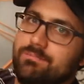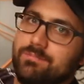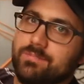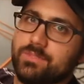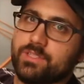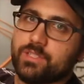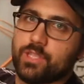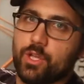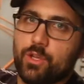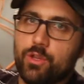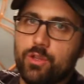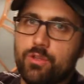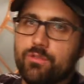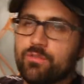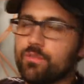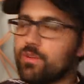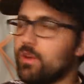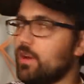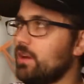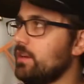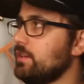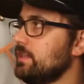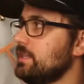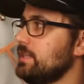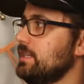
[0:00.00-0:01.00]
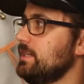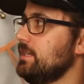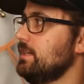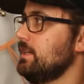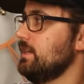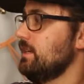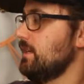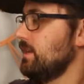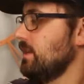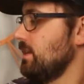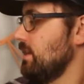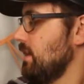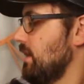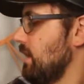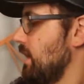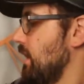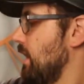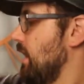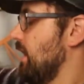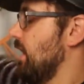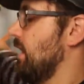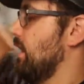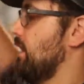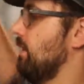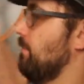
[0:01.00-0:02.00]
So you've got,
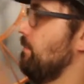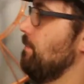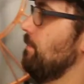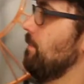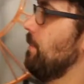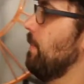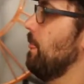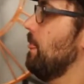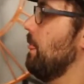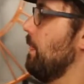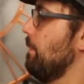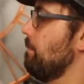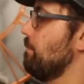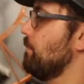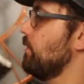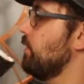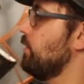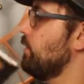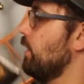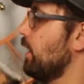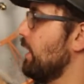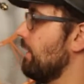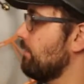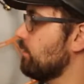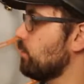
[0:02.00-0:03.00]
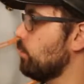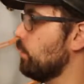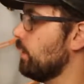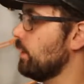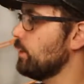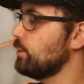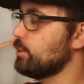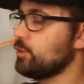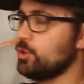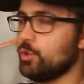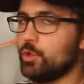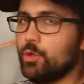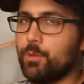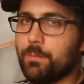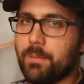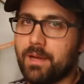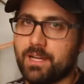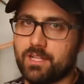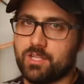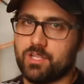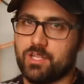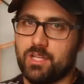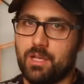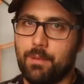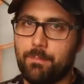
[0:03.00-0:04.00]
you don't have to worry too
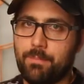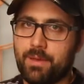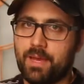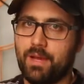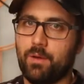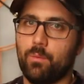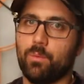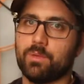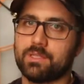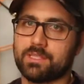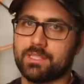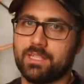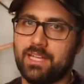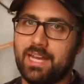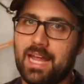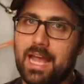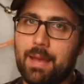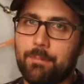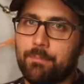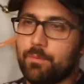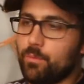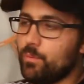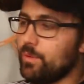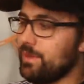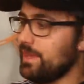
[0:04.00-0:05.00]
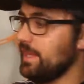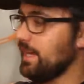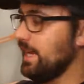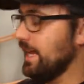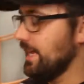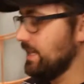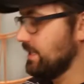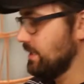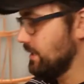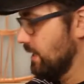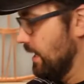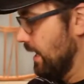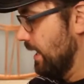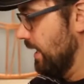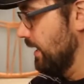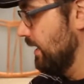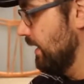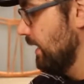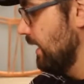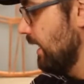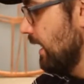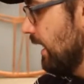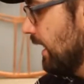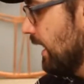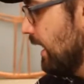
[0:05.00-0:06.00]
much about what's going to happen with it outside.
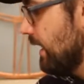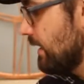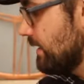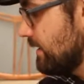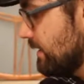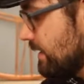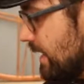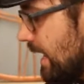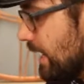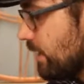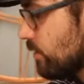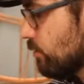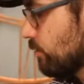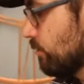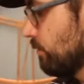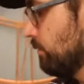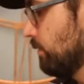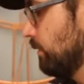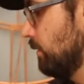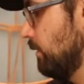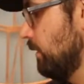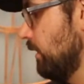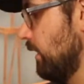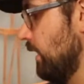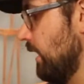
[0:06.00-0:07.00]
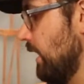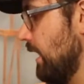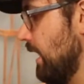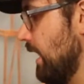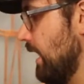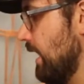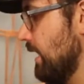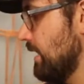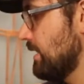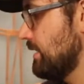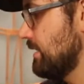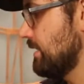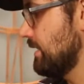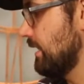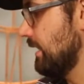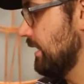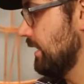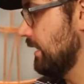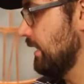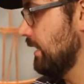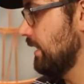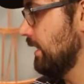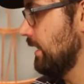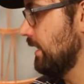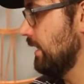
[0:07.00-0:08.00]
It's natural. It
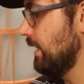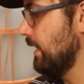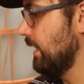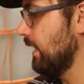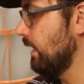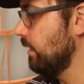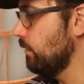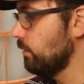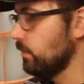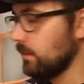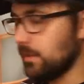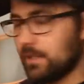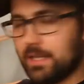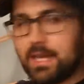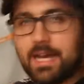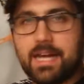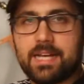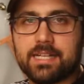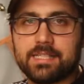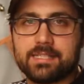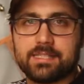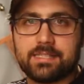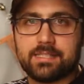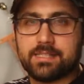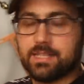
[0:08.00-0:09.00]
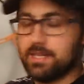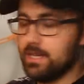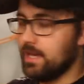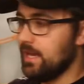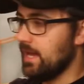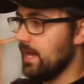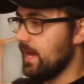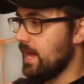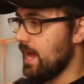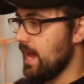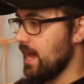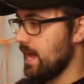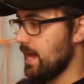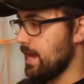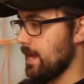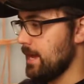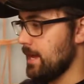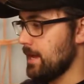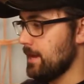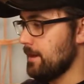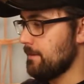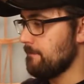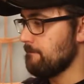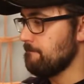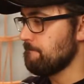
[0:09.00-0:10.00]
will last.
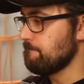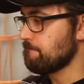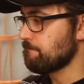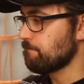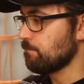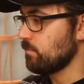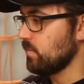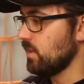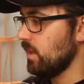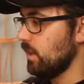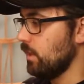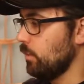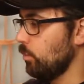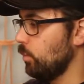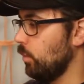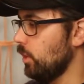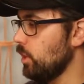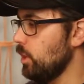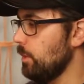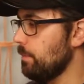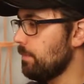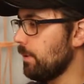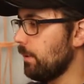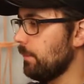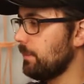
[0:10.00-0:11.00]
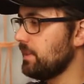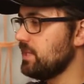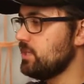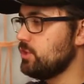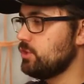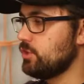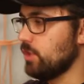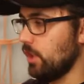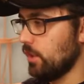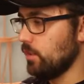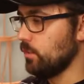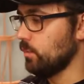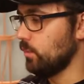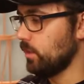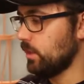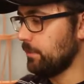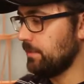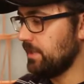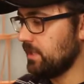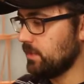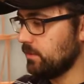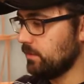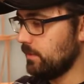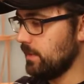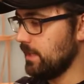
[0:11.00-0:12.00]
What you probably don't want to
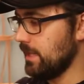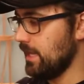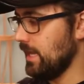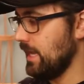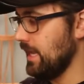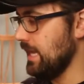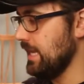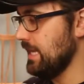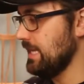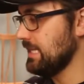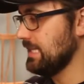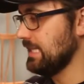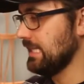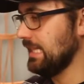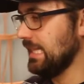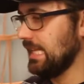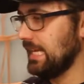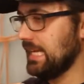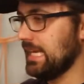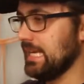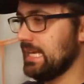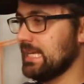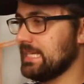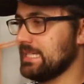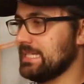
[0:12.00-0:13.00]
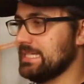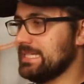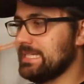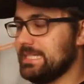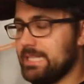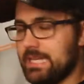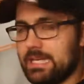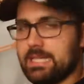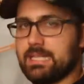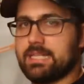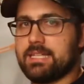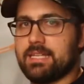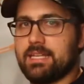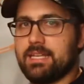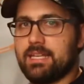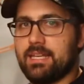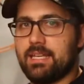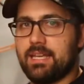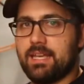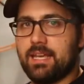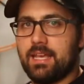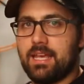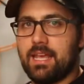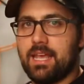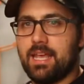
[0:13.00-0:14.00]
be doing is letting it sit
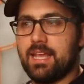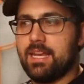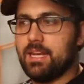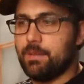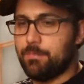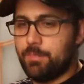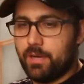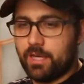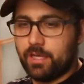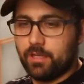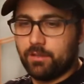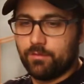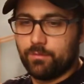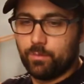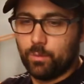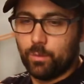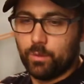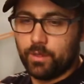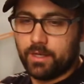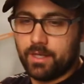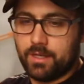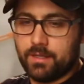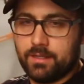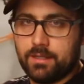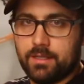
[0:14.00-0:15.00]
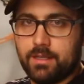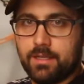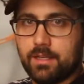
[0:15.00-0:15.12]
in a puddle of water.